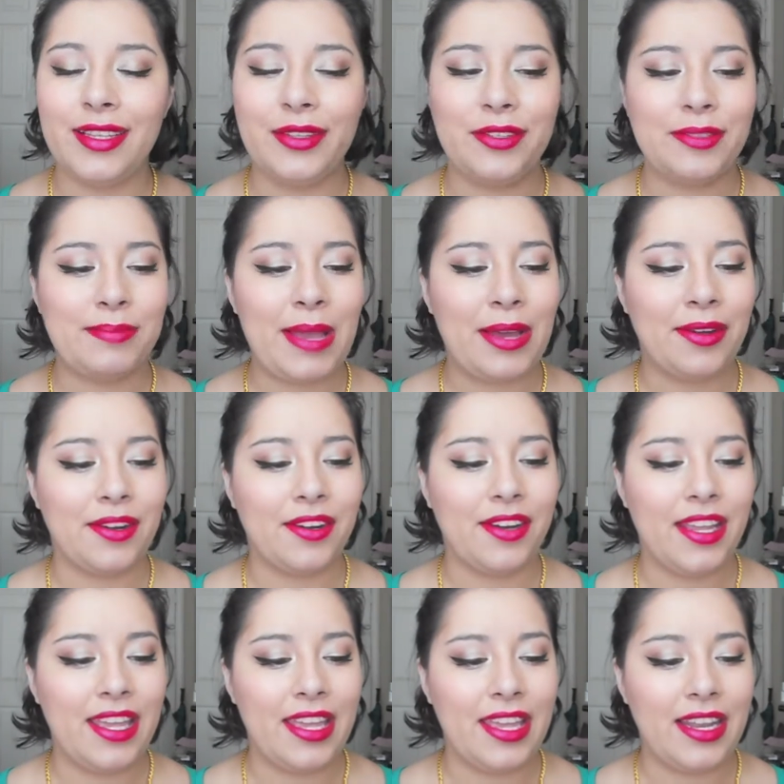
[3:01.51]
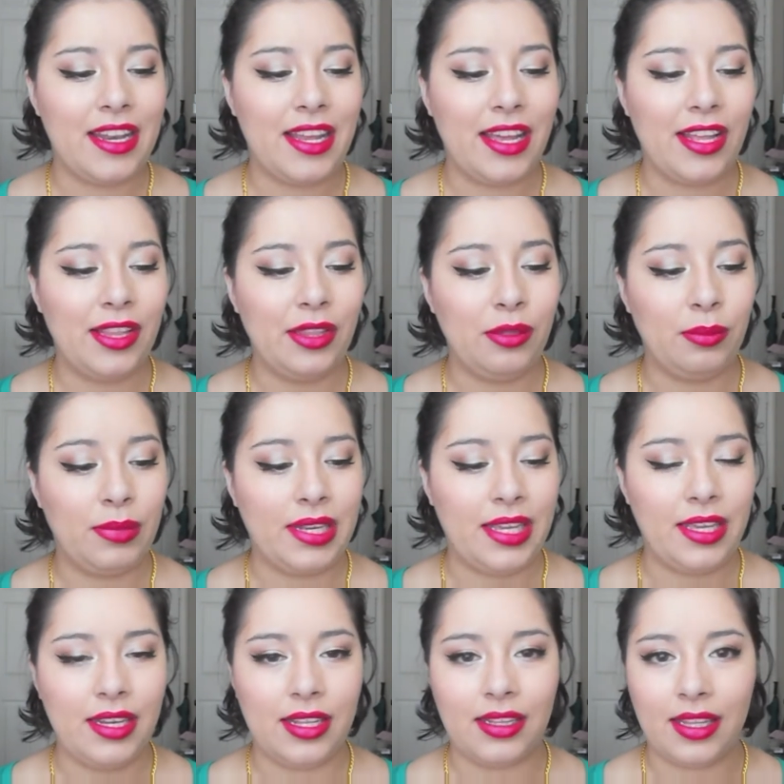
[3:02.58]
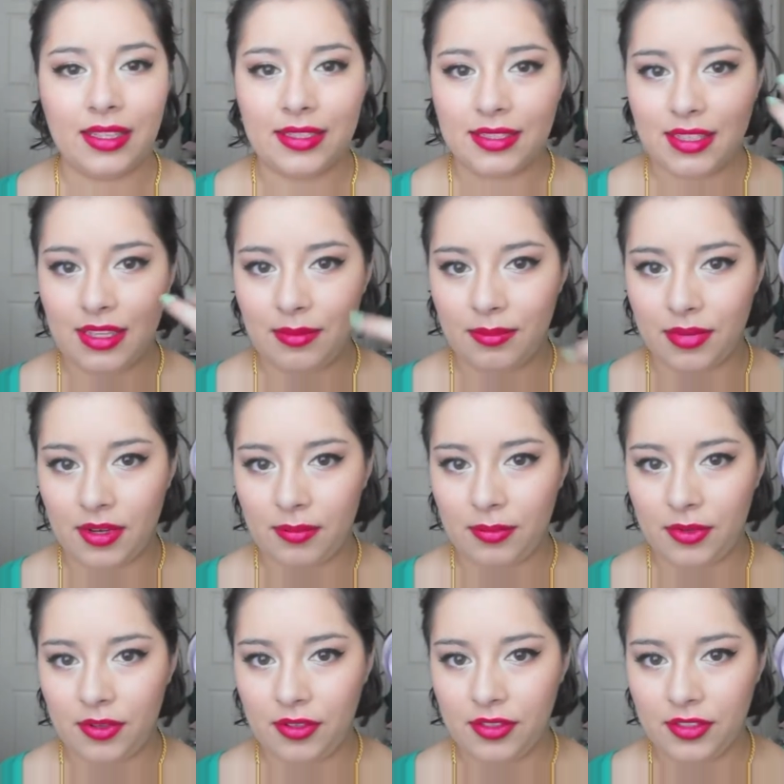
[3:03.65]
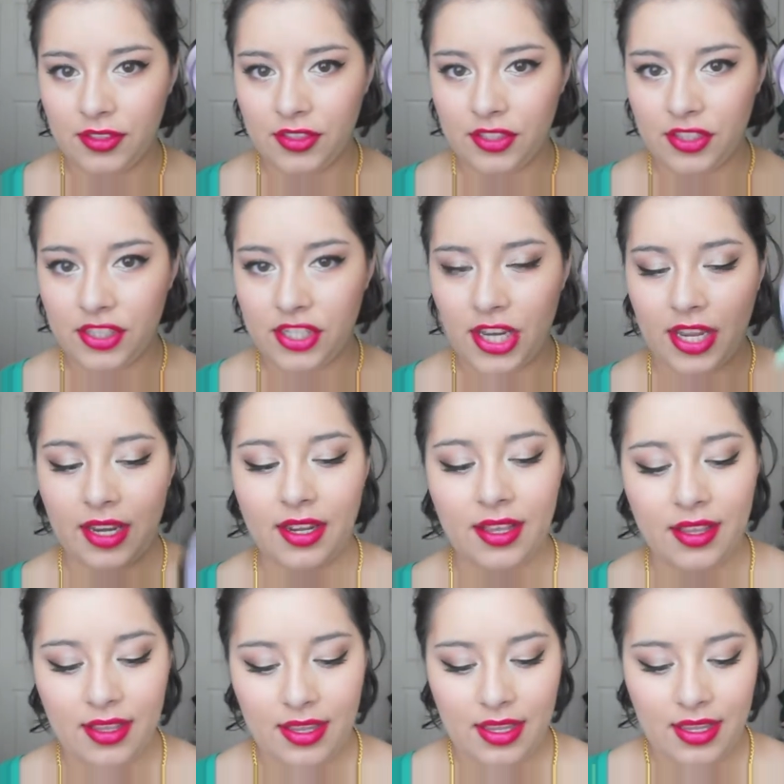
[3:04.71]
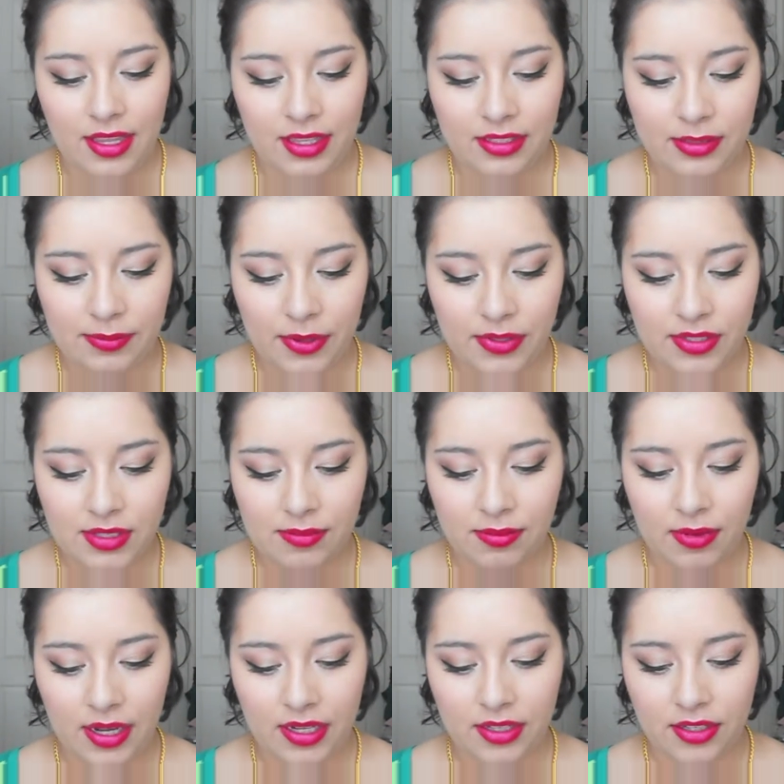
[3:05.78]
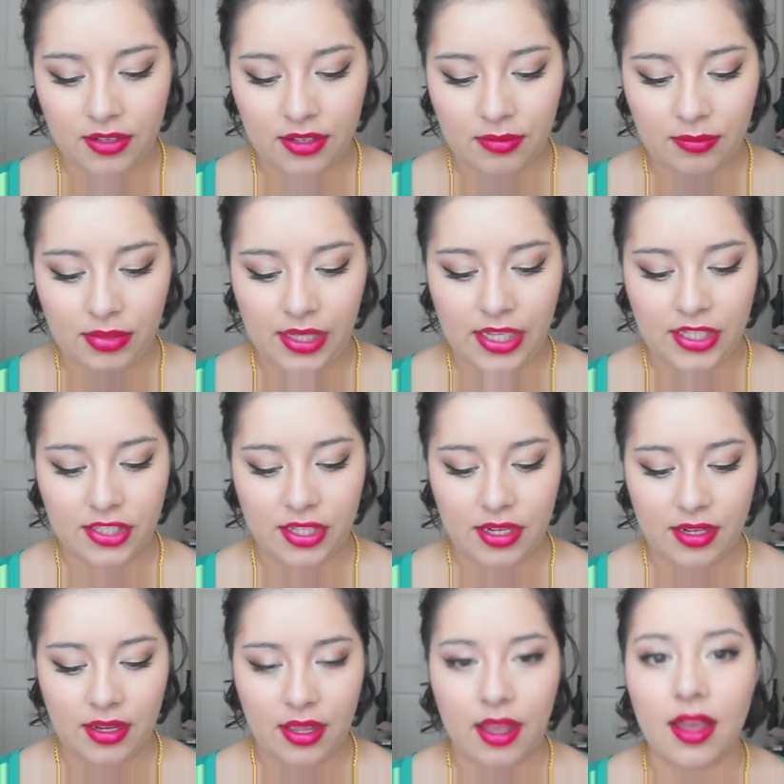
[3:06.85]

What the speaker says: Loose Powder in Illuminate, and that's the purple shade. It's supposed to brighten your complexion.